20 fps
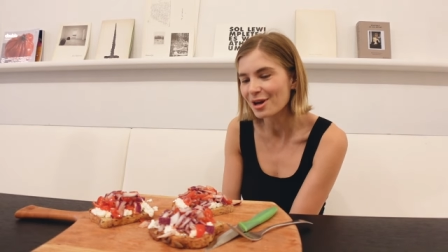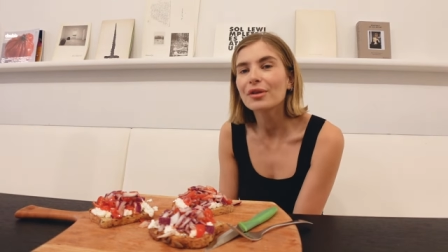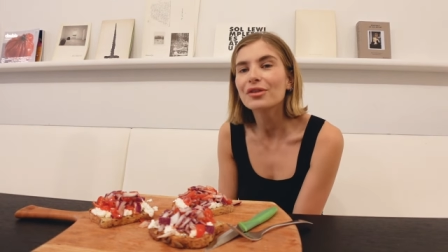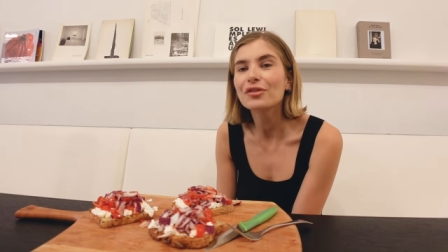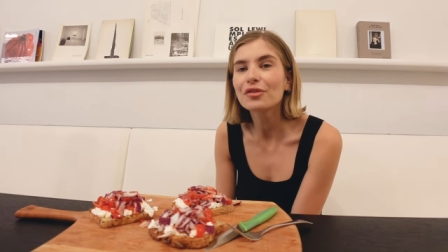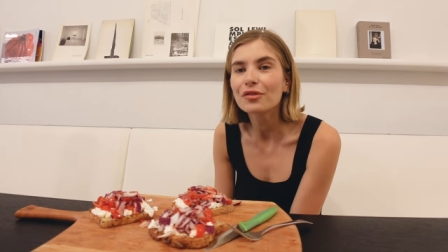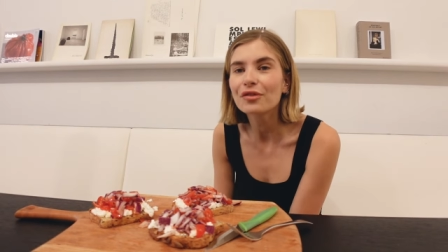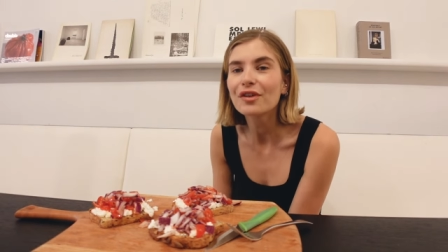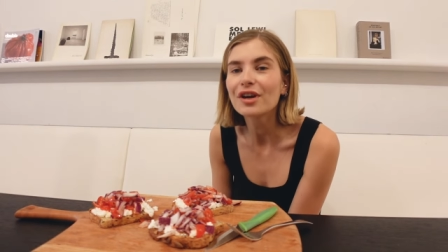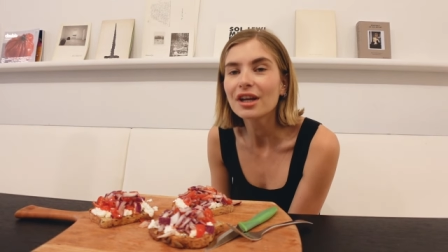But
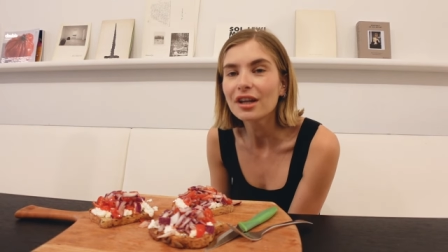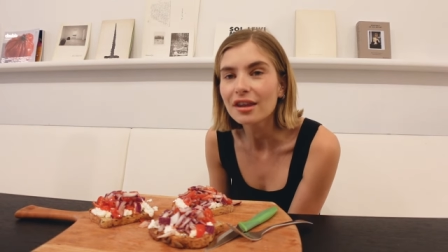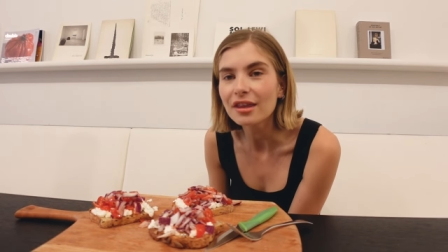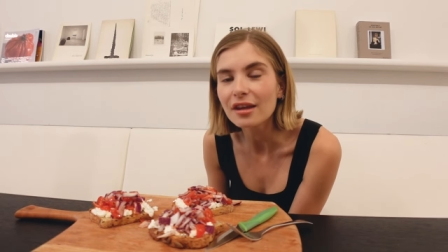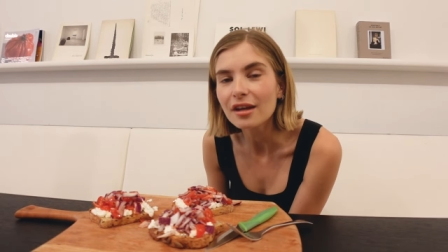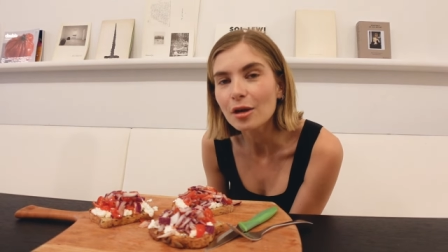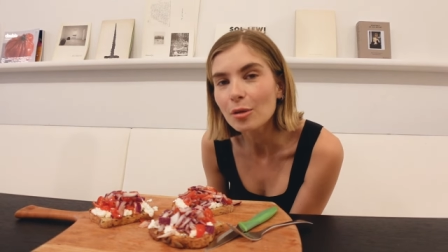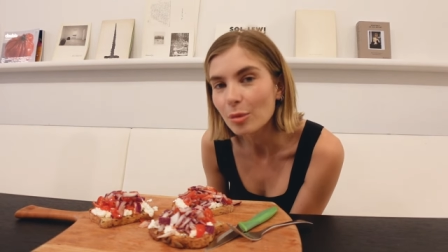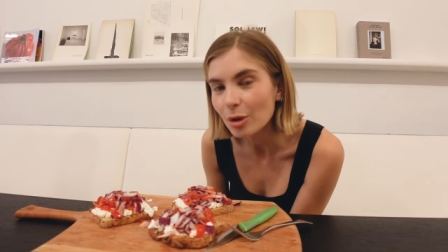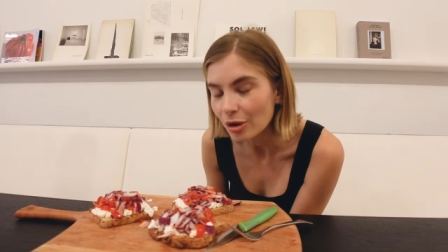the funny
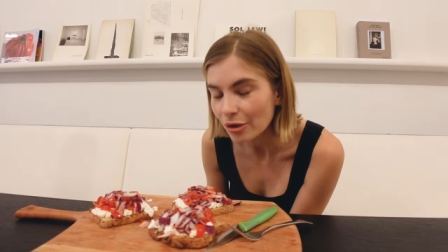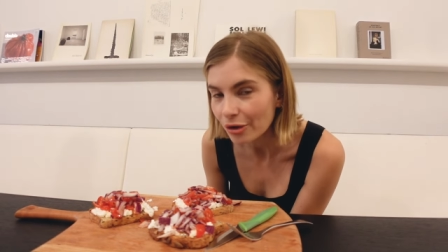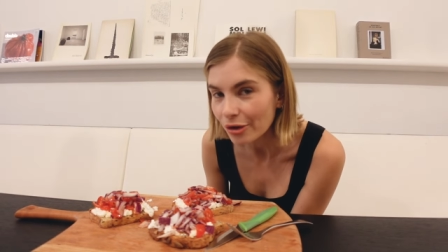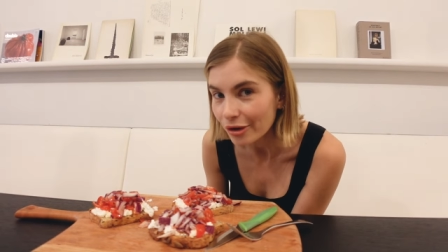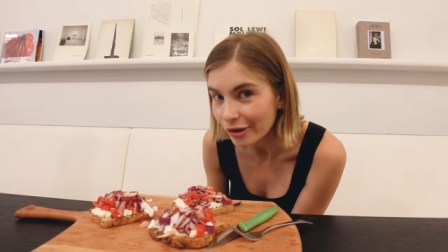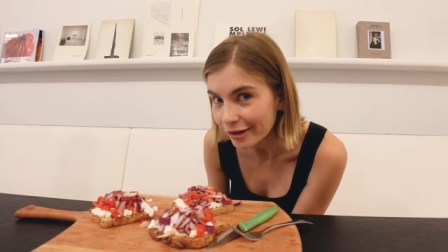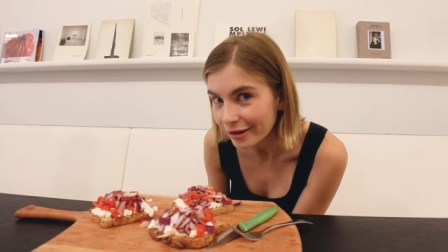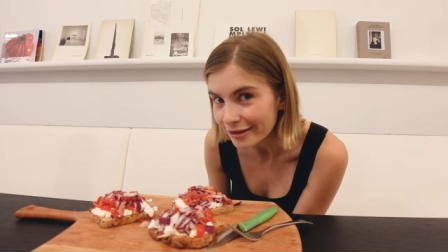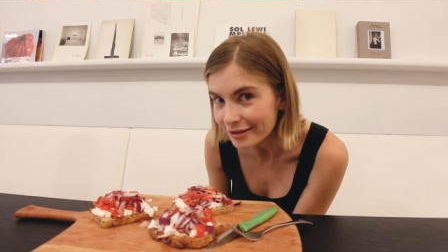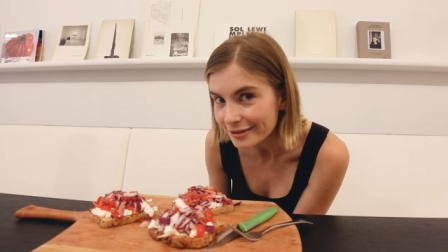thing about
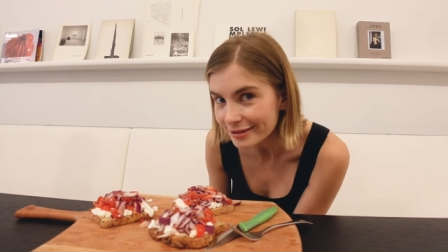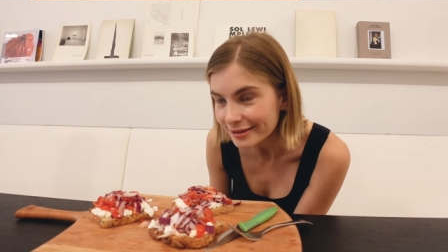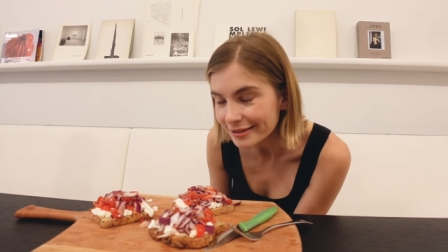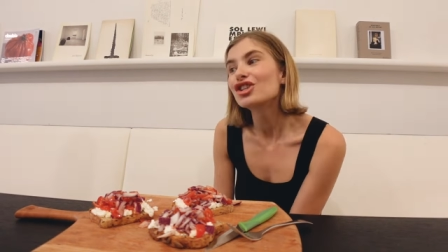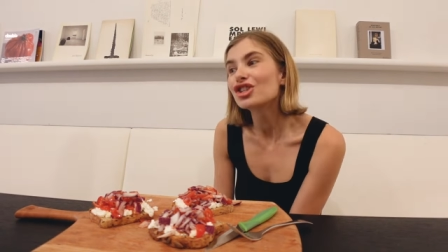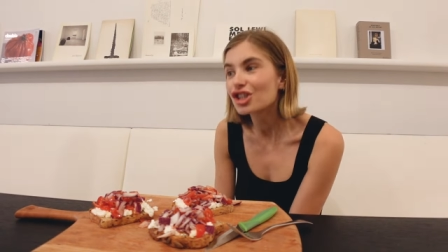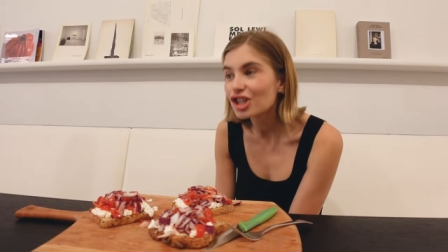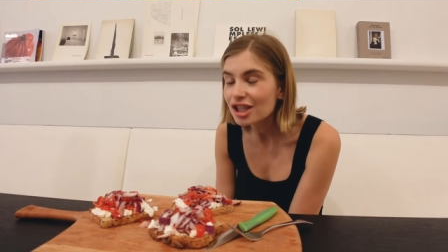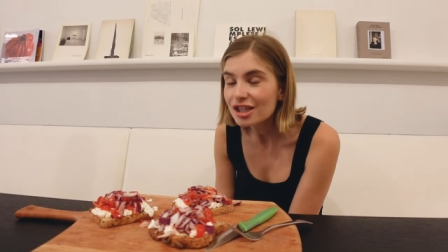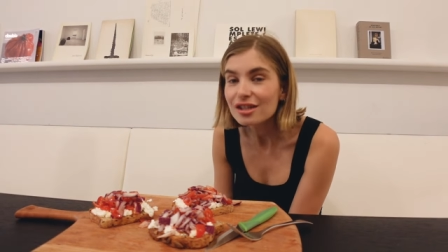her is
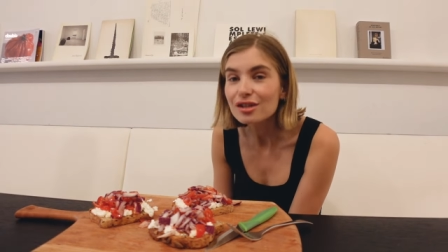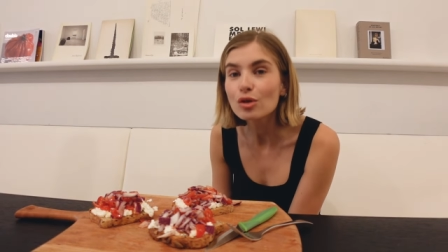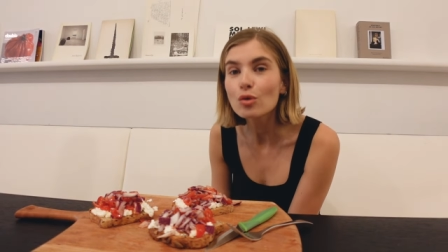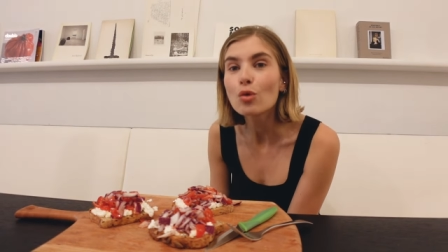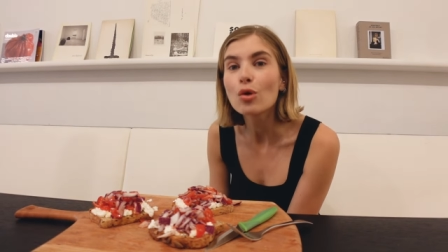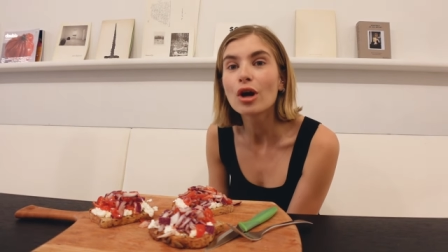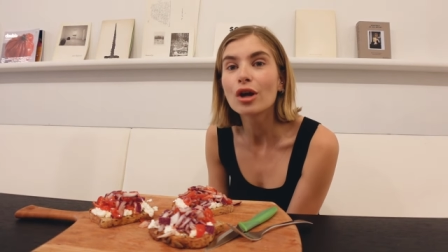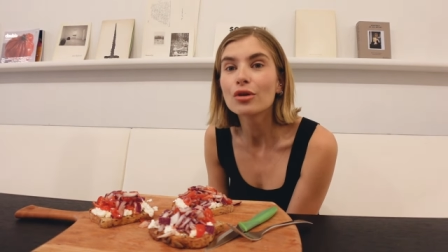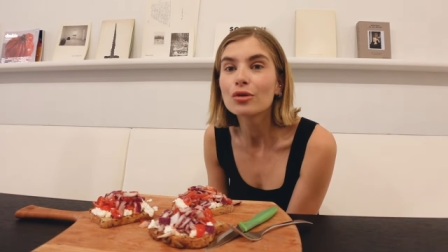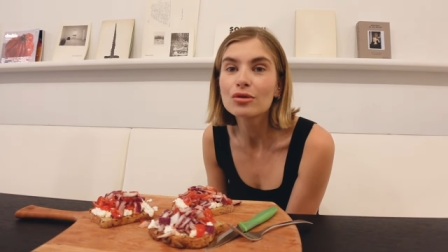she's the
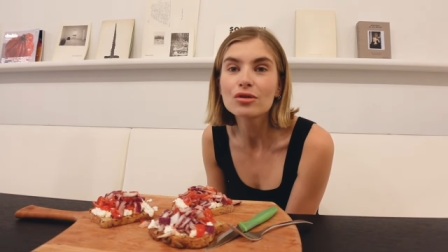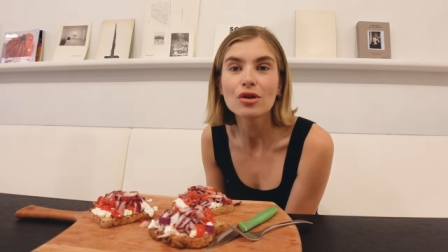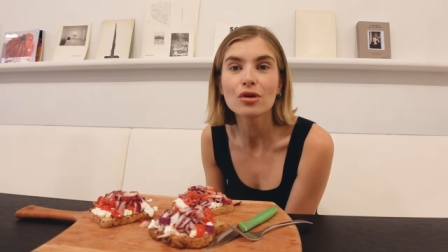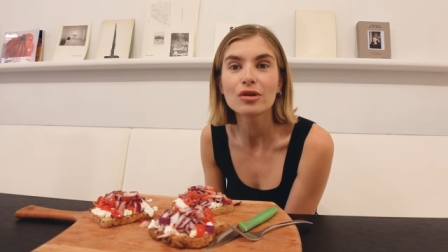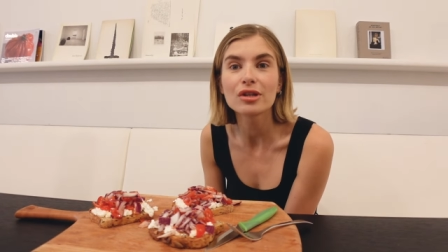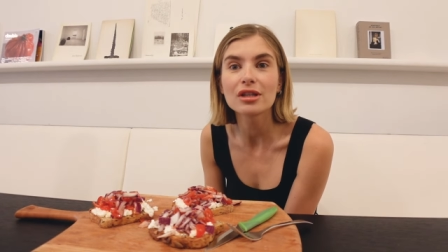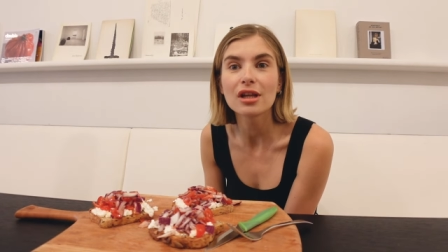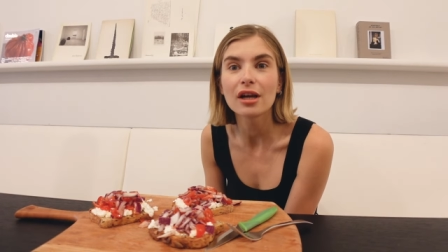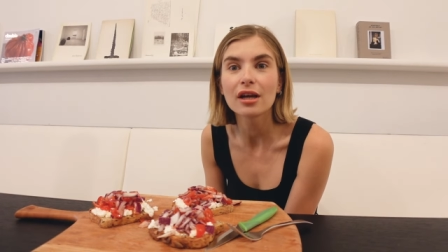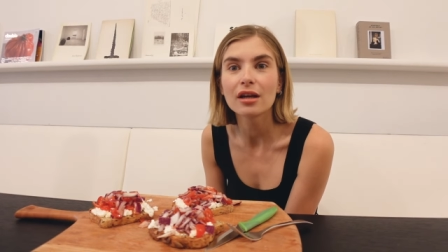one who's
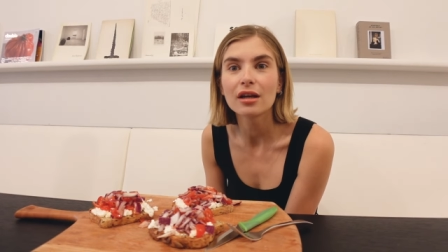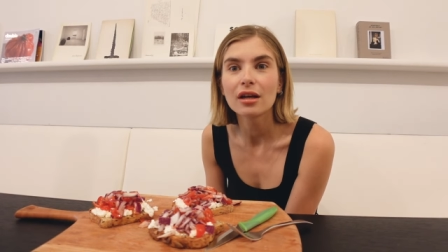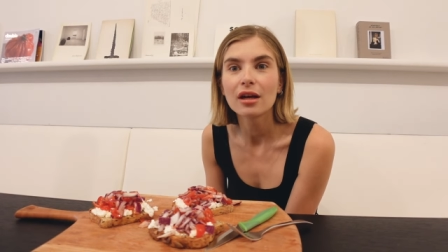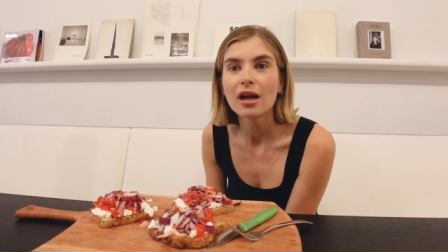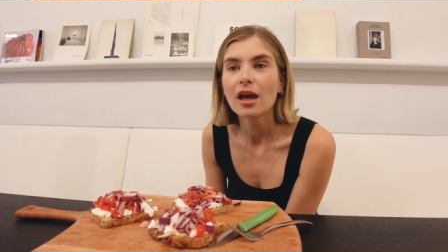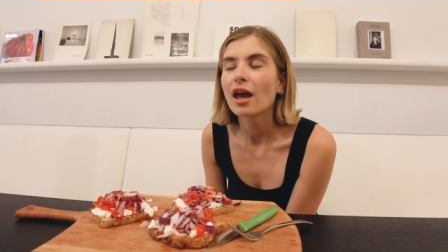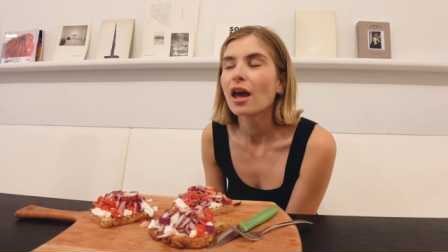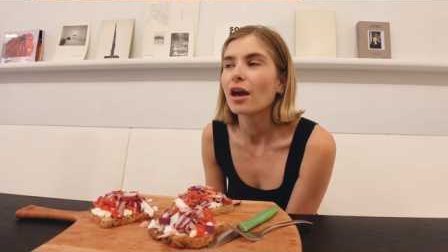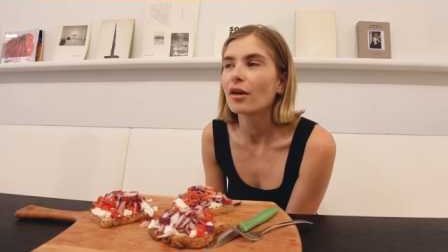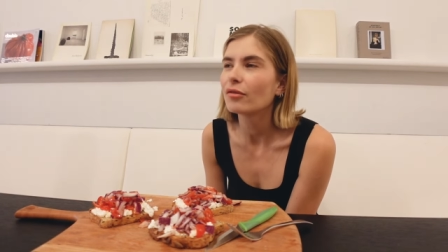always like,
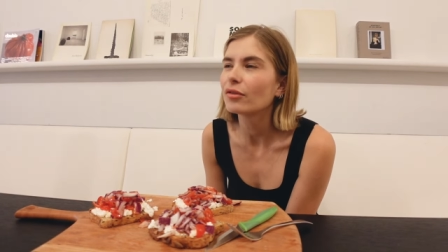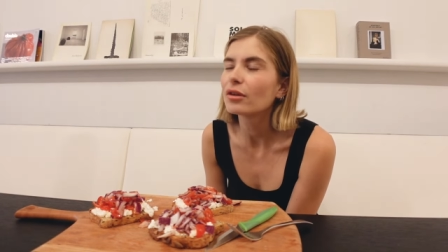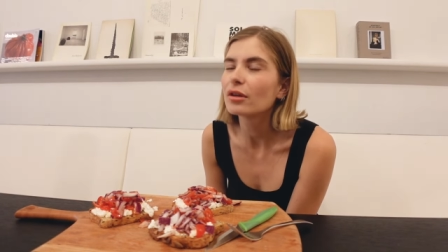have